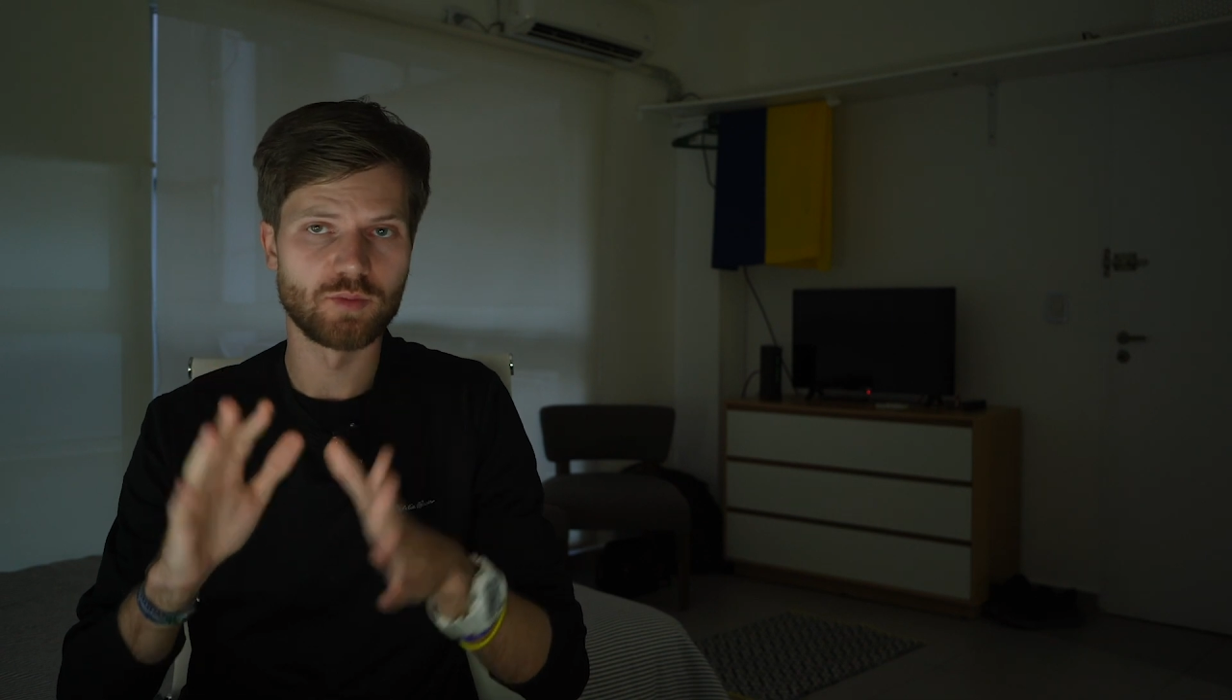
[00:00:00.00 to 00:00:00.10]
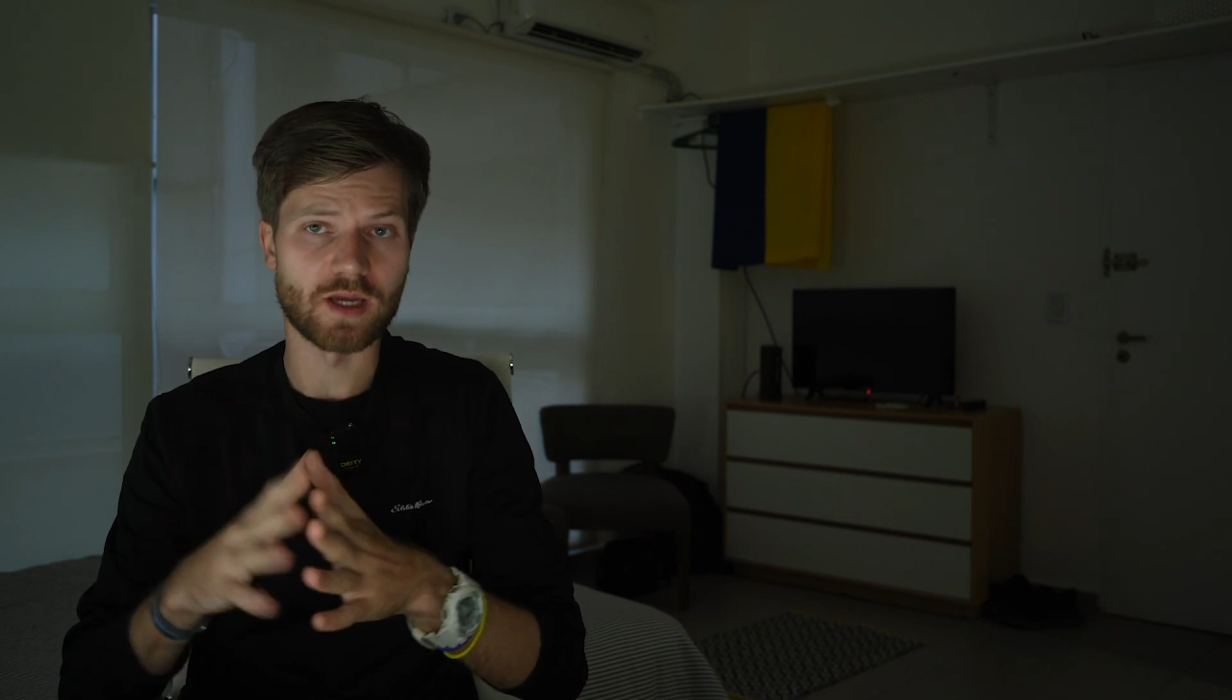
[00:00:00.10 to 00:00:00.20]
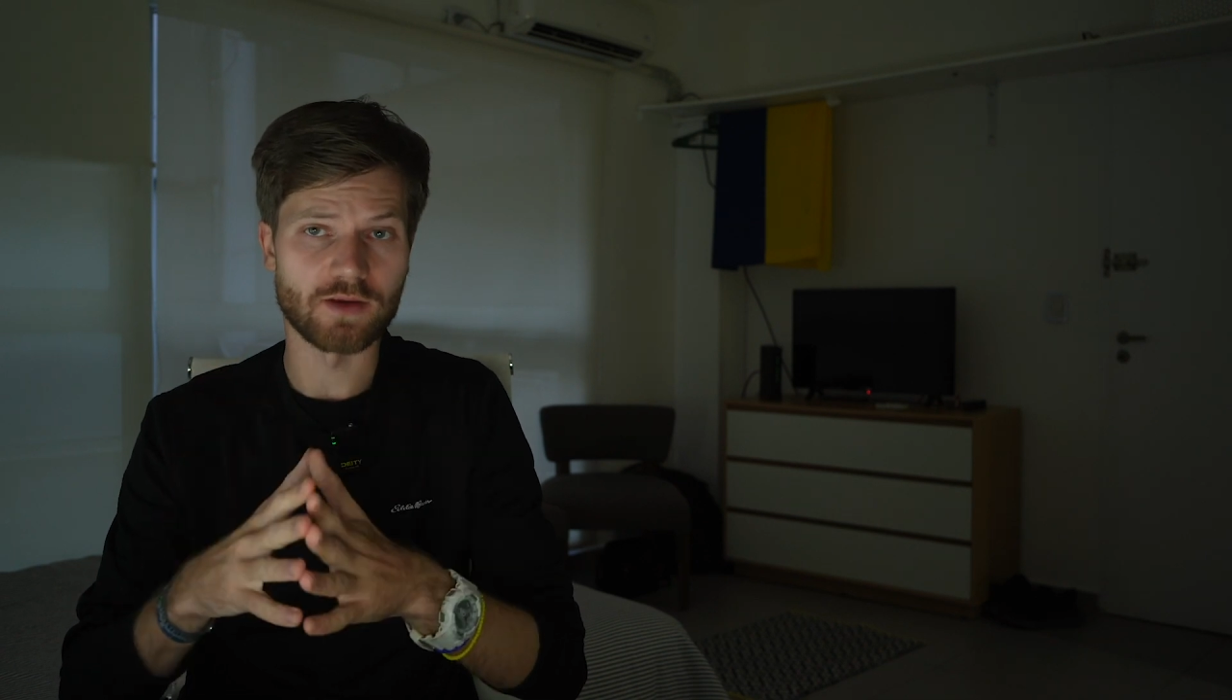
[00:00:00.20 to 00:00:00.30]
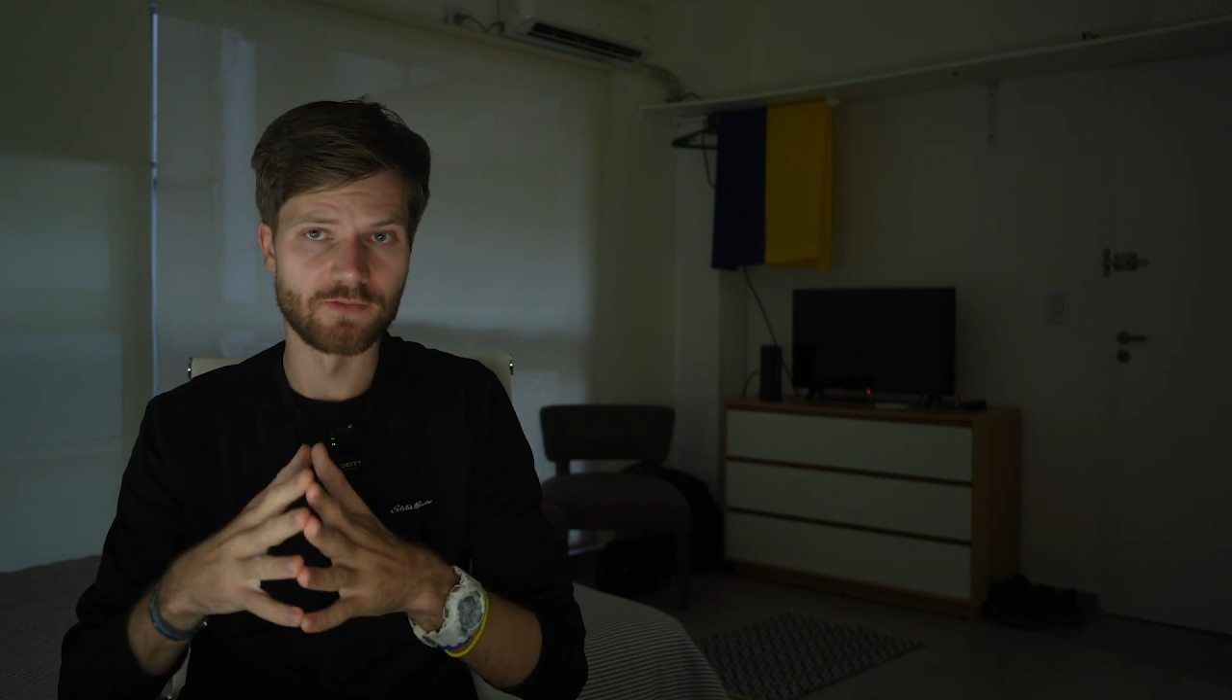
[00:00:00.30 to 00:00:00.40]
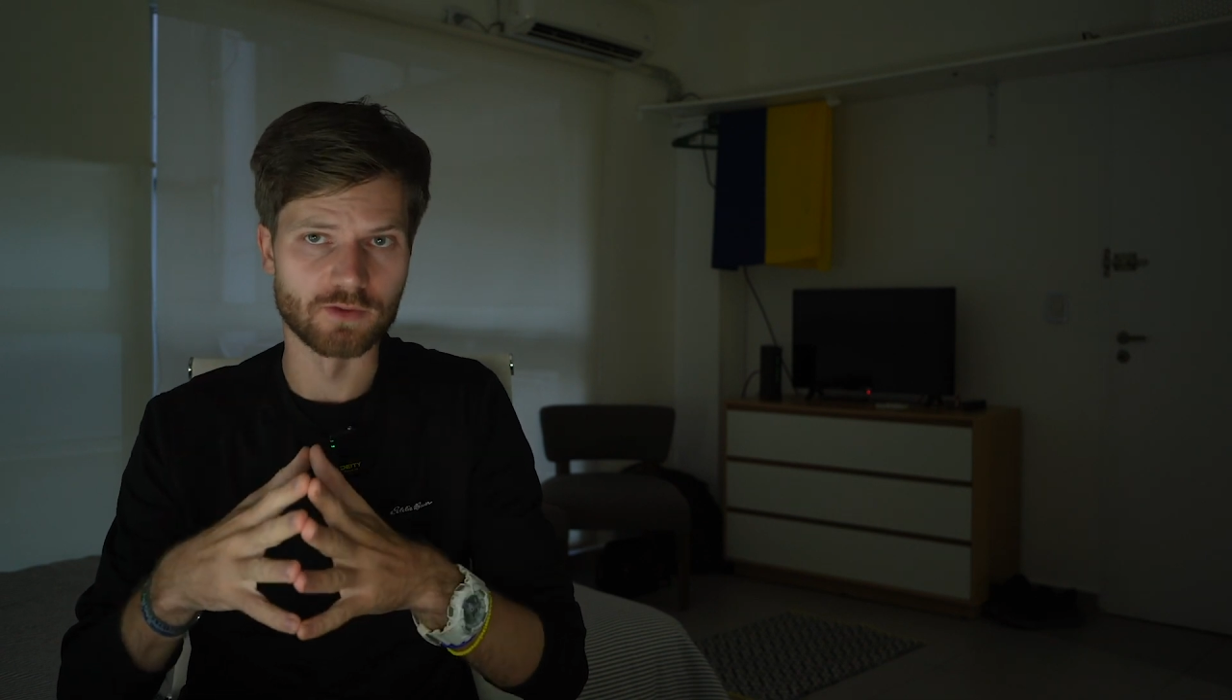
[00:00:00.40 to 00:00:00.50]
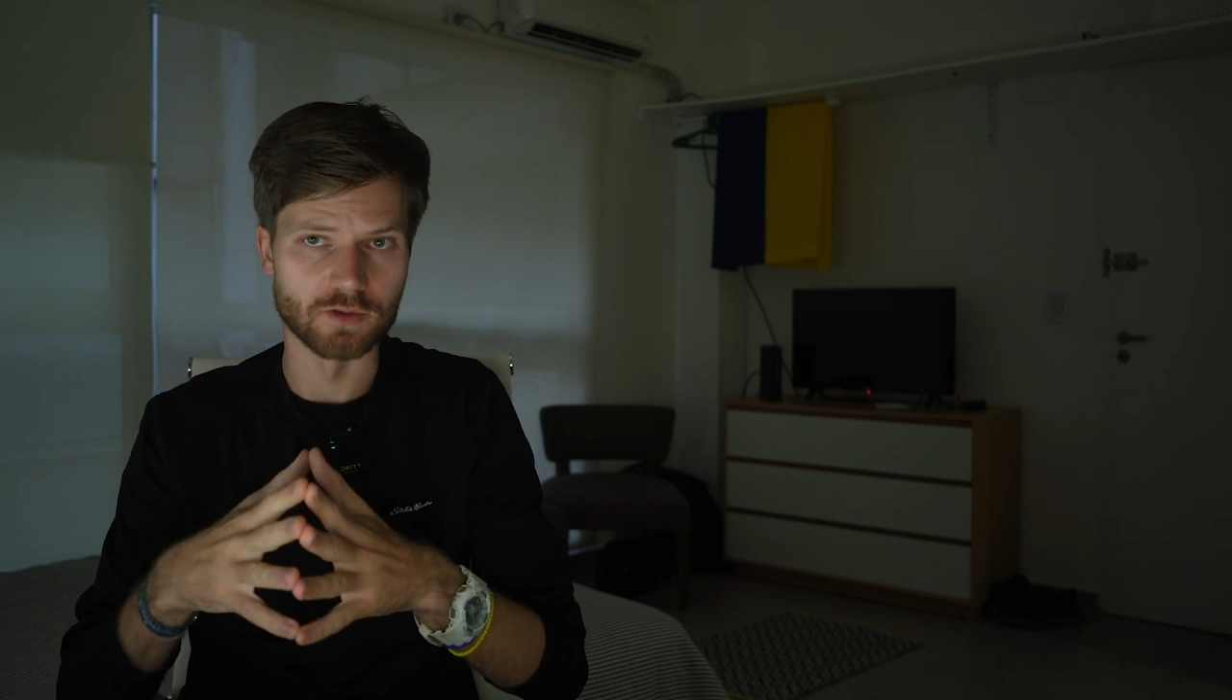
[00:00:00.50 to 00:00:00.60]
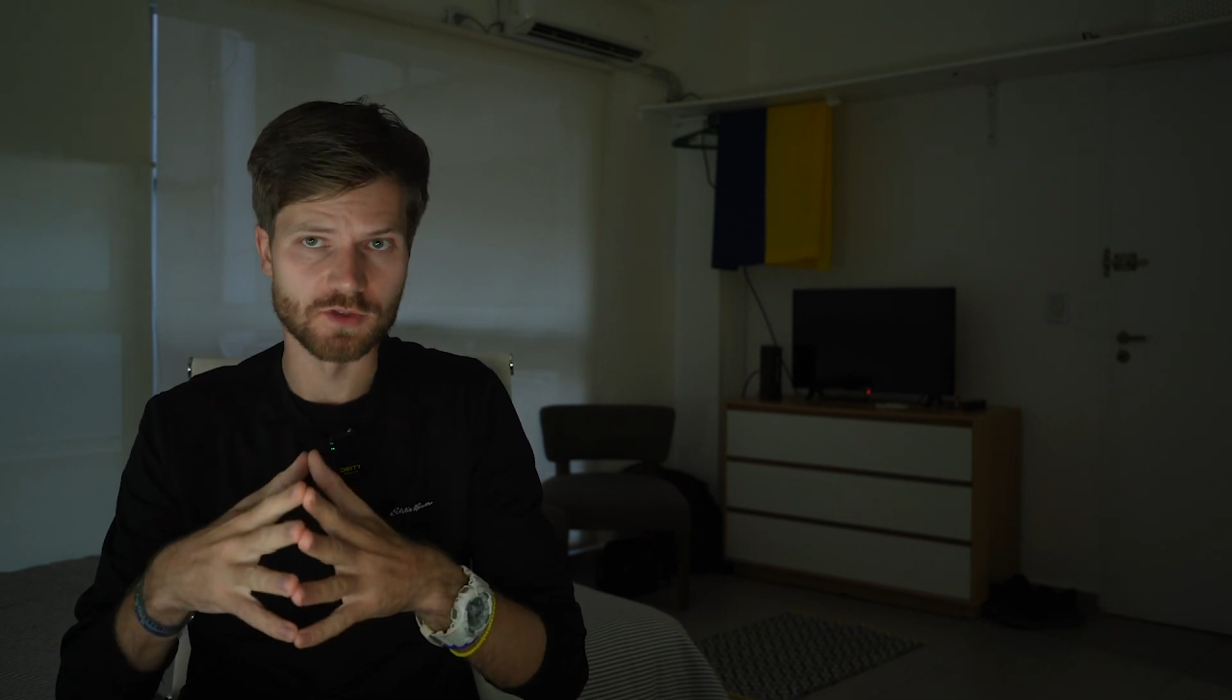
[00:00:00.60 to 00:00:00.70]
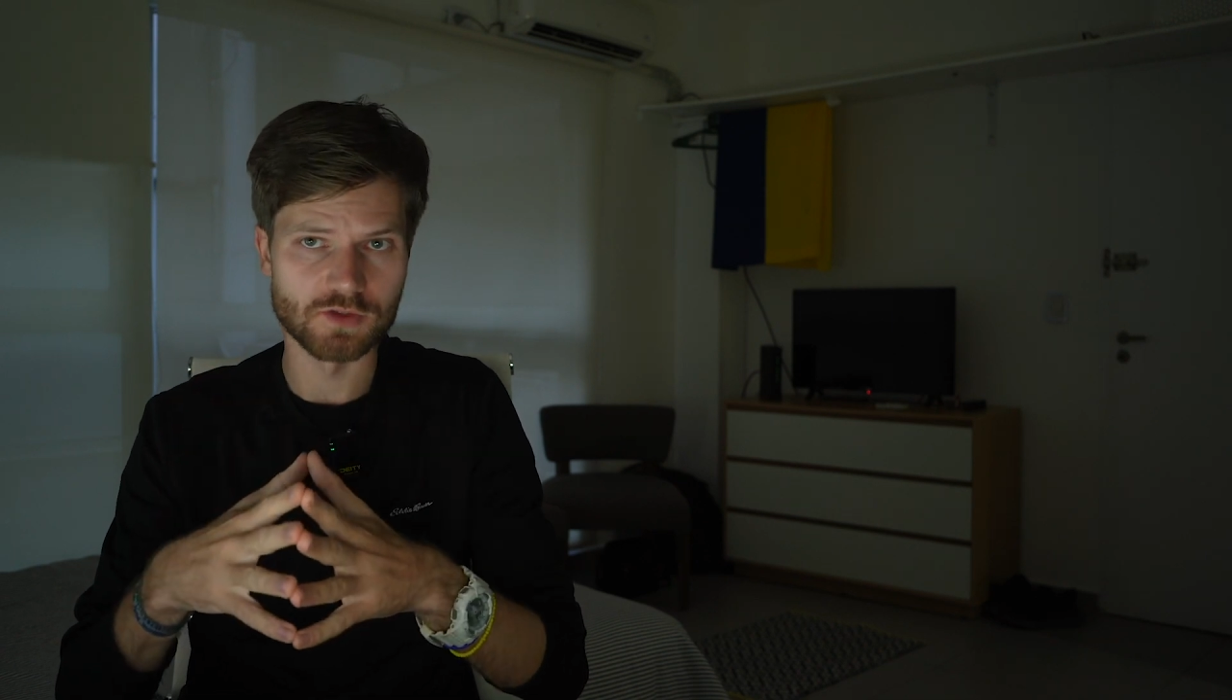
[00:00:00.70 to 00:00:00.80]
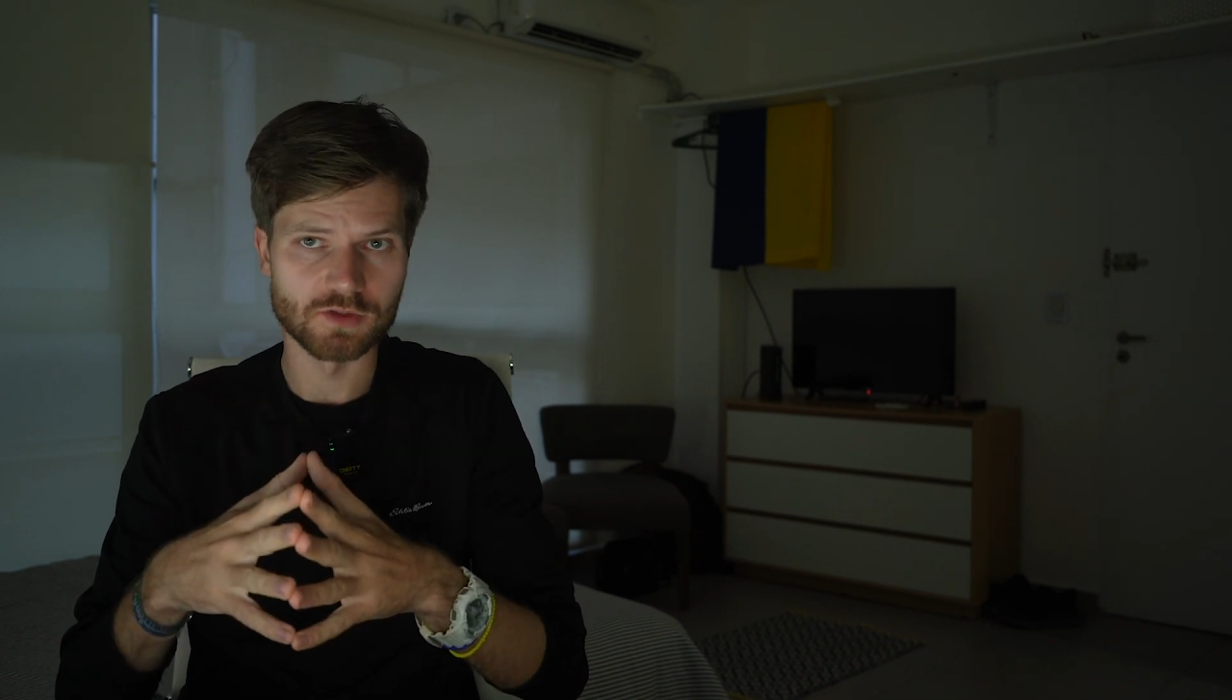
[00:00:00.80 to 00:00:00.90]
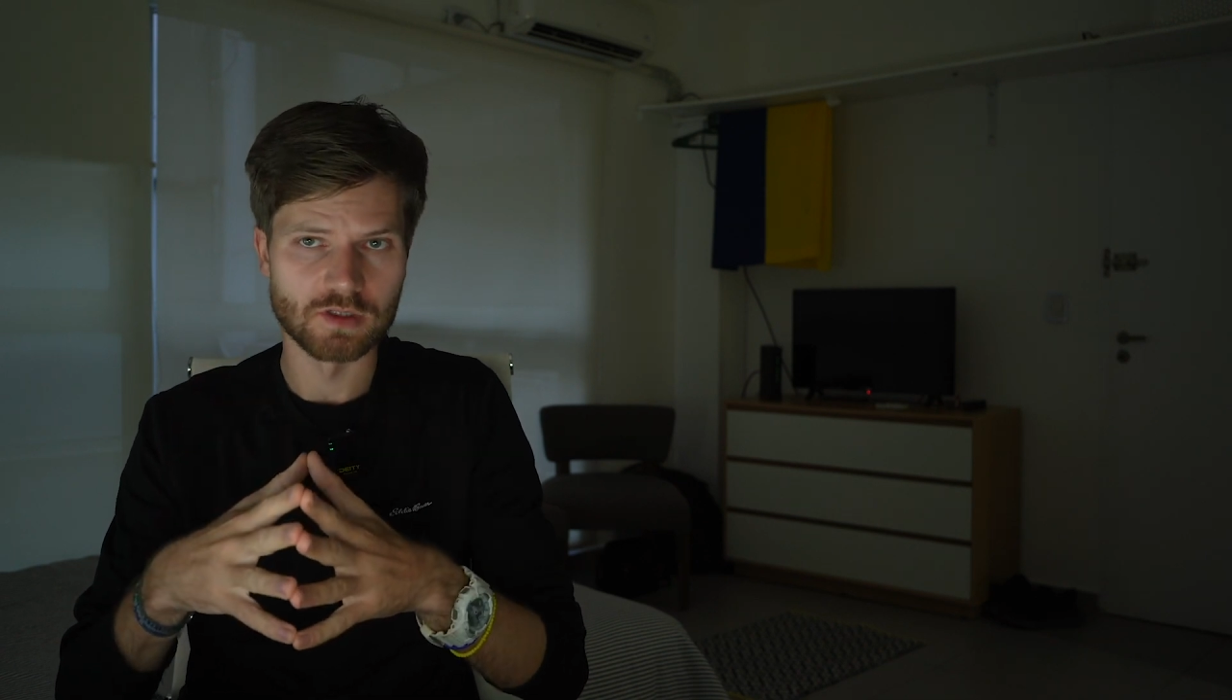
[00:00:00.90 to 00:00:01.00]
by
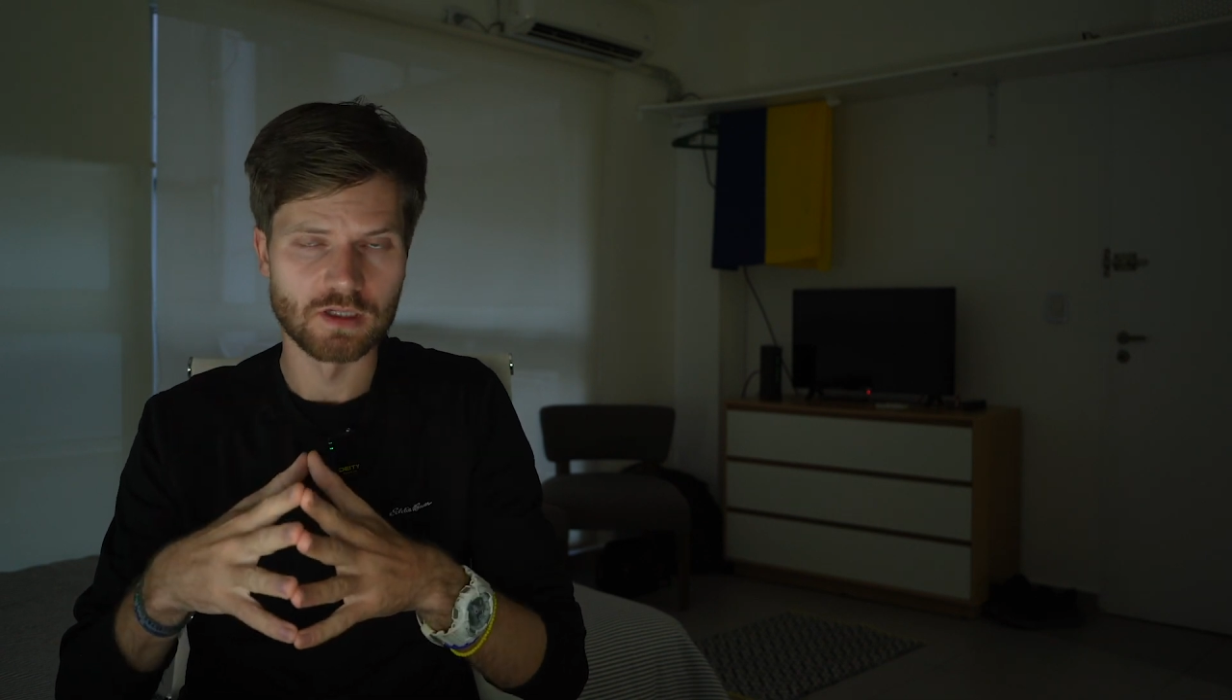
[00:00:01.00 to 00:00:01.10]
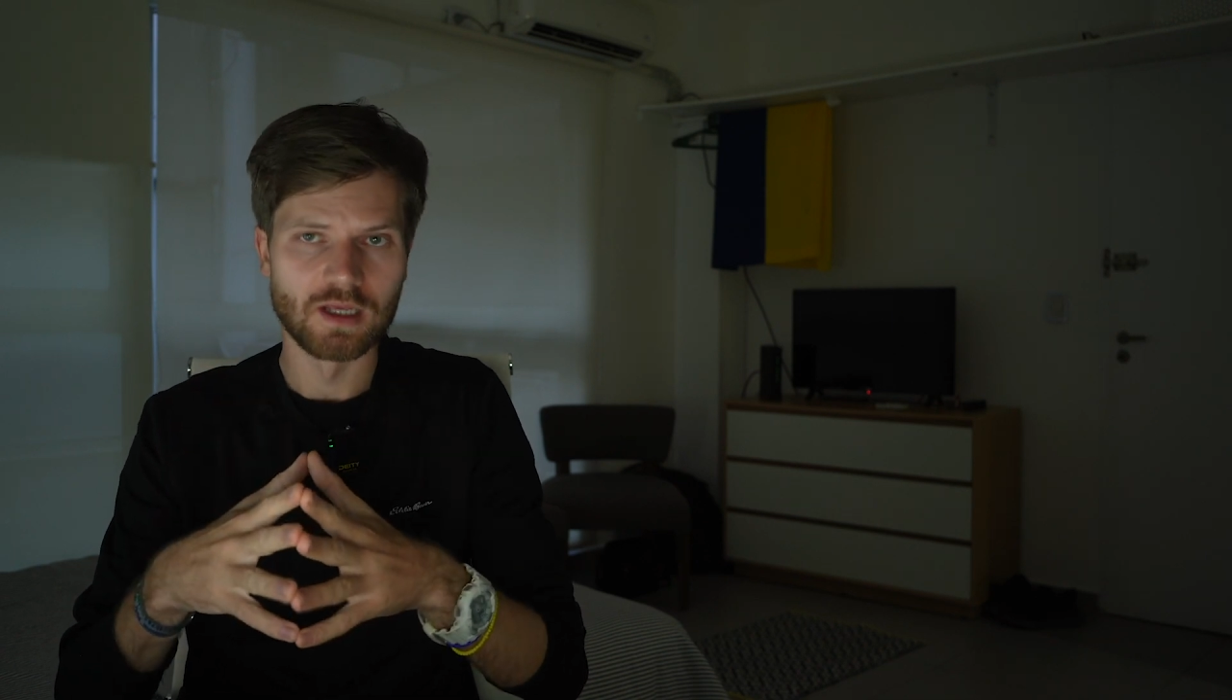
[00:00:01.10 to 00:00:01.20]
force,